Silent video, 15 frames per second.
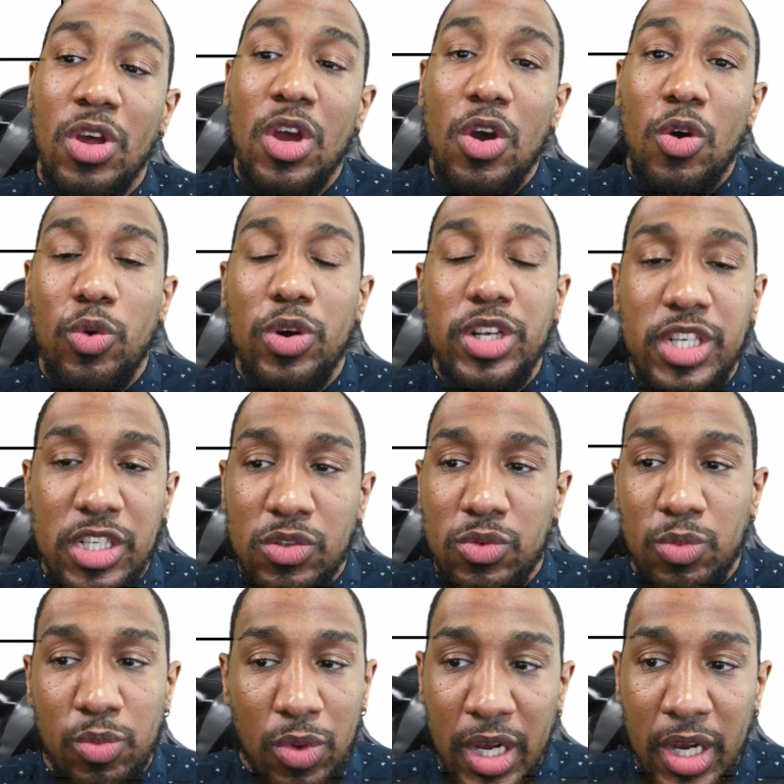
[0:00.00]
which is,
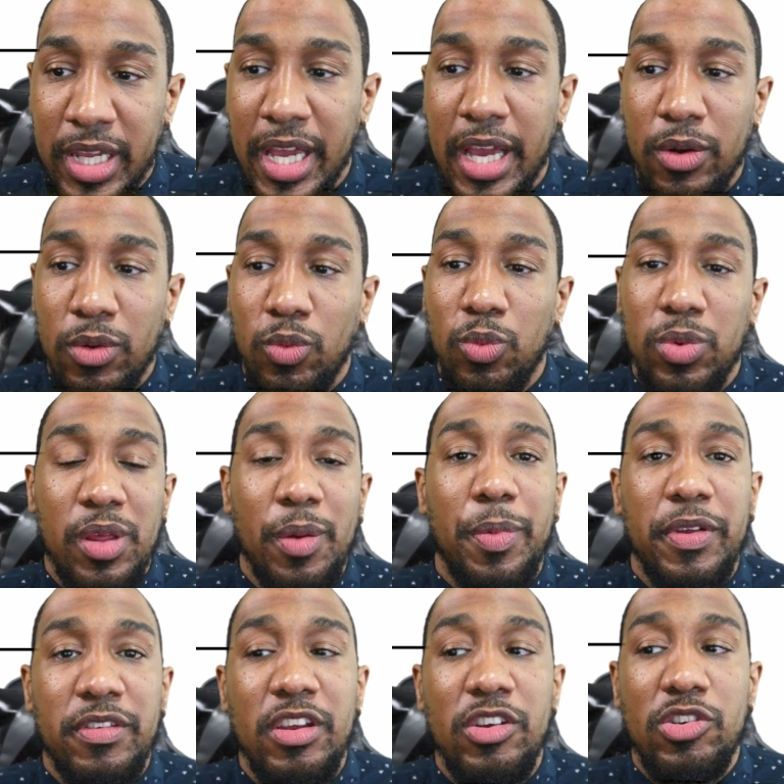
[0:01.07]
again, the
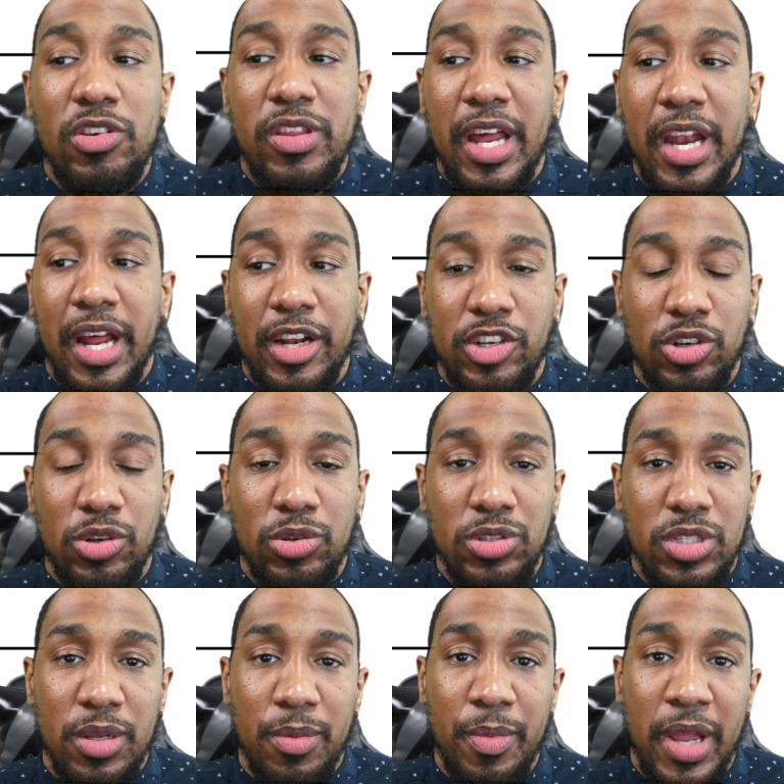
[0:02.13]
procedure that I chose
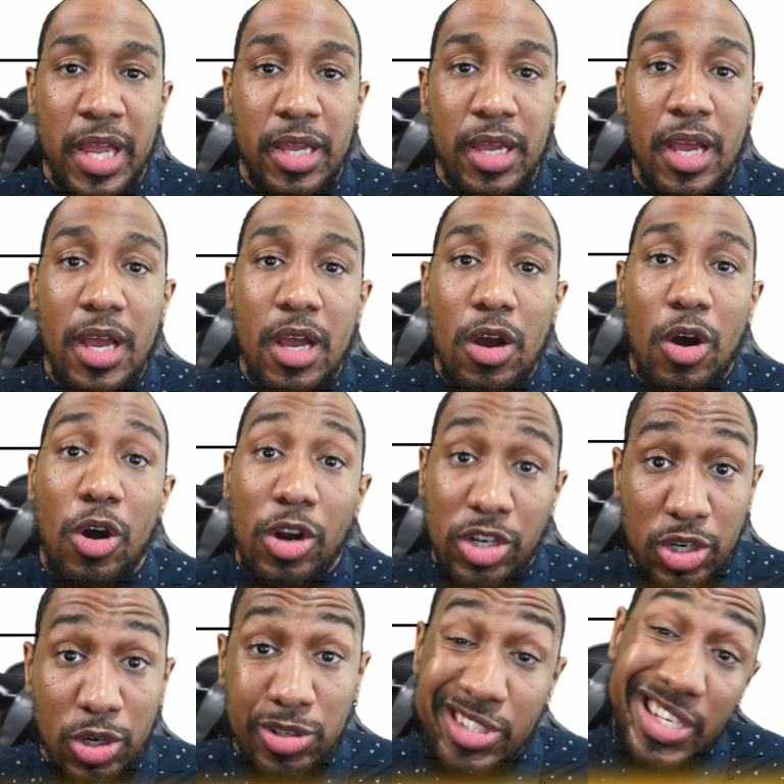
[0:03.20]

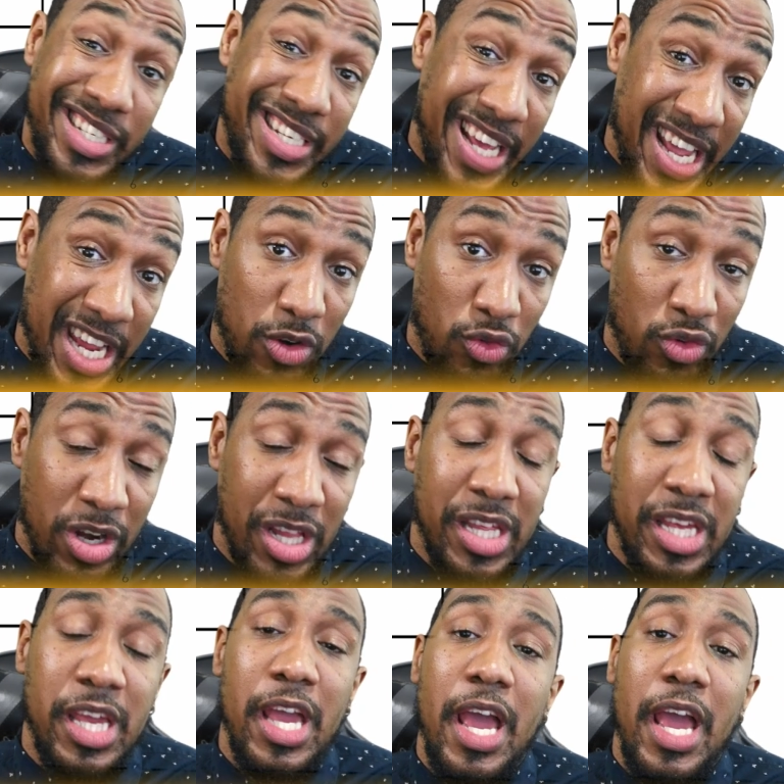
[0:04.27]
to take really.